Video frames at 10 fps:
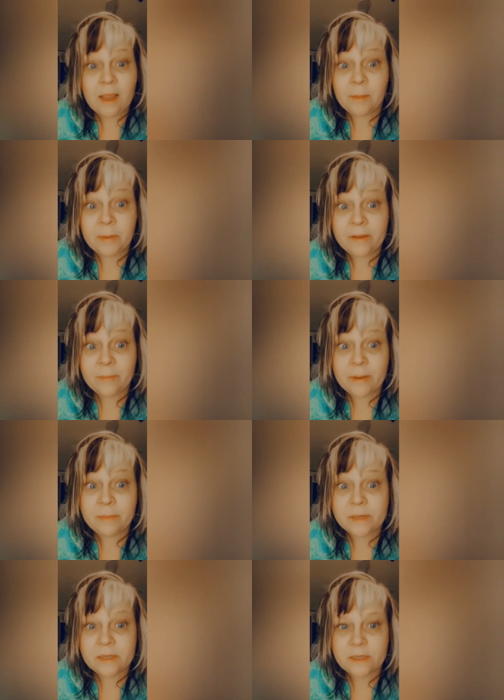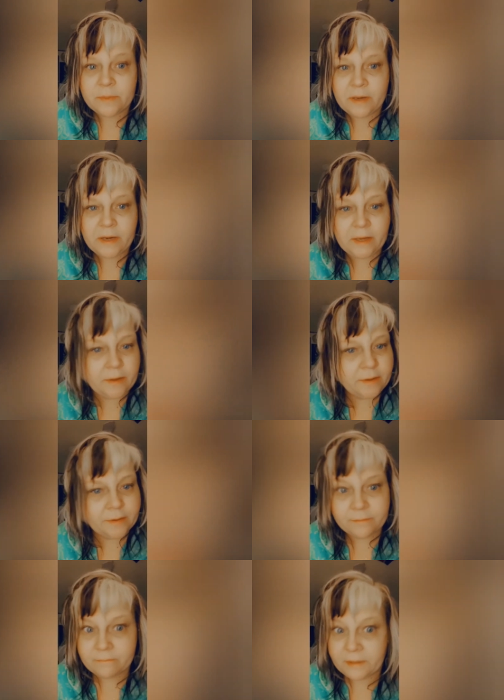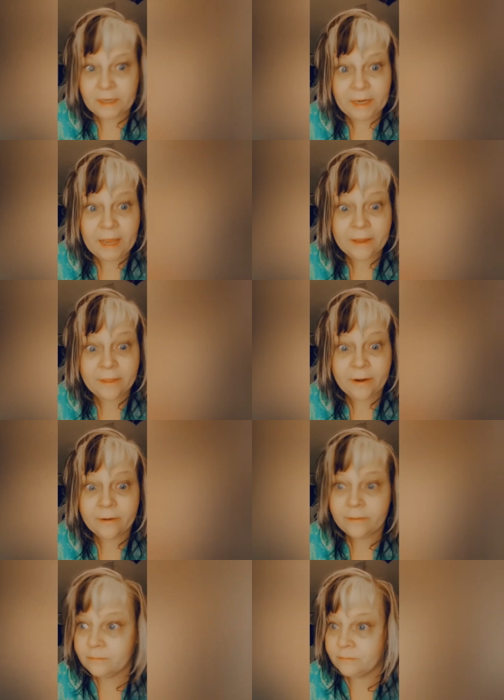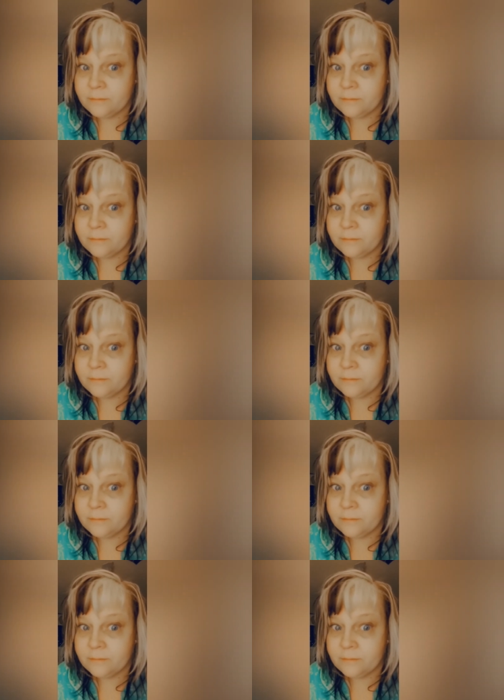I'm going to have my business meeting, get out of there,